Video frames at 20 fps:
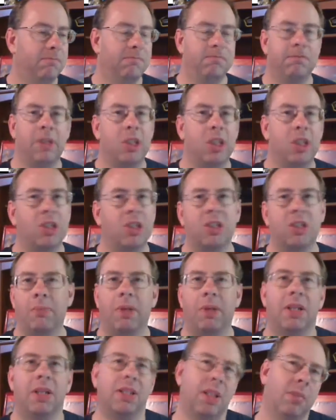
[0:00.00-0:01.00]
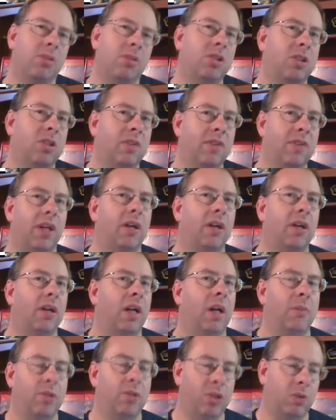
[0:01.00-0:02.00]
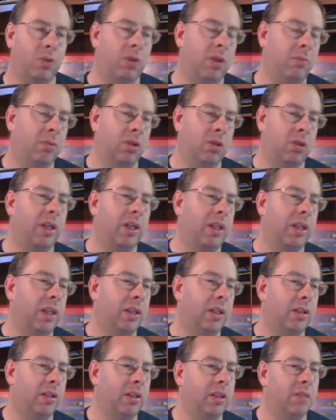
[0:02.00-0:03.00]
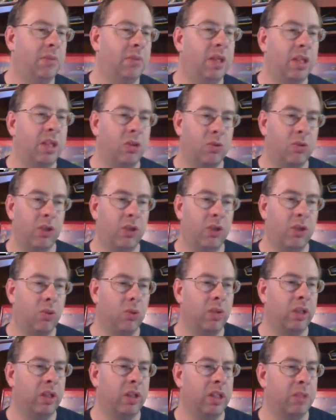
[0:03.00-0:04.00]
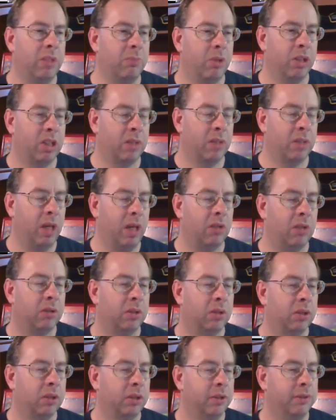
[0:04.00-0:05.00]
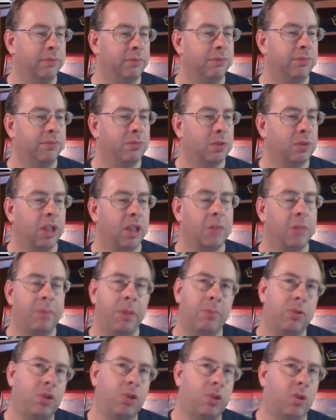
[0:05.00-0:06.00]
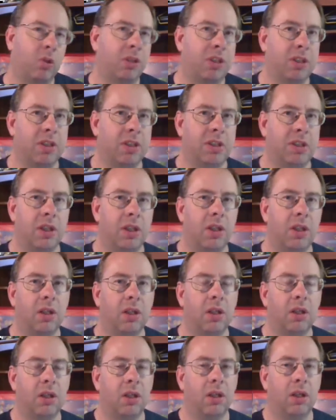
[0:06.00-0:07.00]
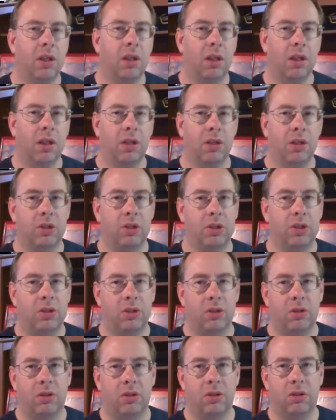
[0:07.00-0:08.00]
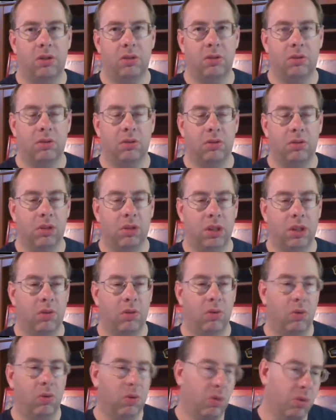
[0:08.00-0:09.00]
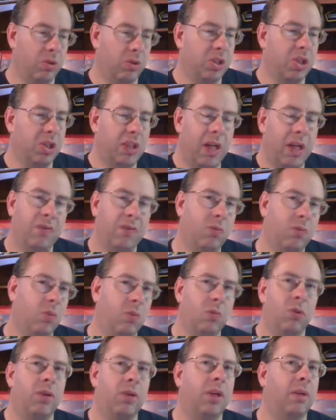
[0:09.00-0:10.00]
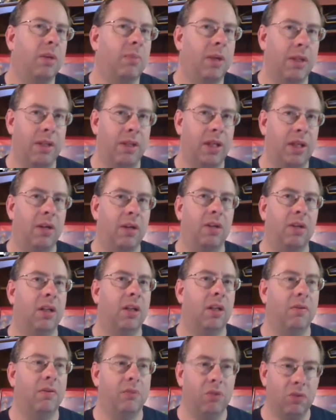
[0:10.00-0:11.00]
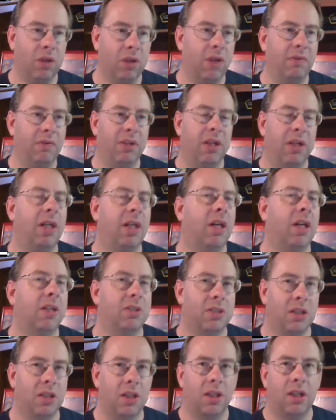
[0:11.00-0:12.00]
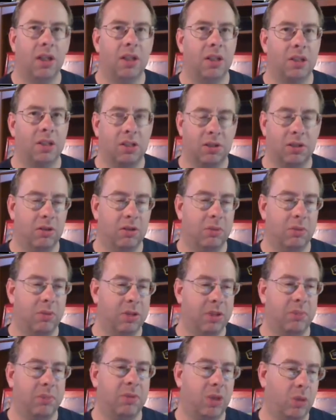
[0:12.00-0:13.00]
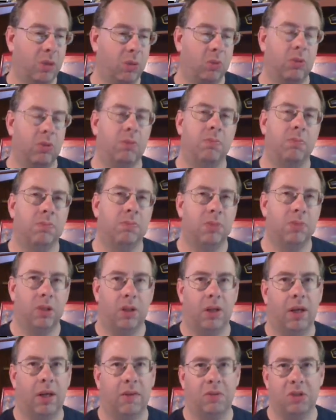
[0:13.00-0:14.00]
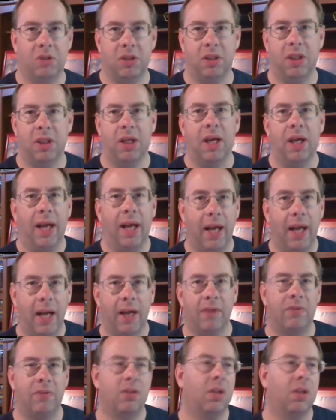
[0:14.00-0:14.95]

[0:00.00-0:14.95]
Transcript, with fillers: it just depends how much love they are and how much you want a book like that. And to me, it's really cool that these books come out, give people choices, uh, you know, or, or just have one more thing about that era they love. If you love the NES, this could be something cool to, to obviously have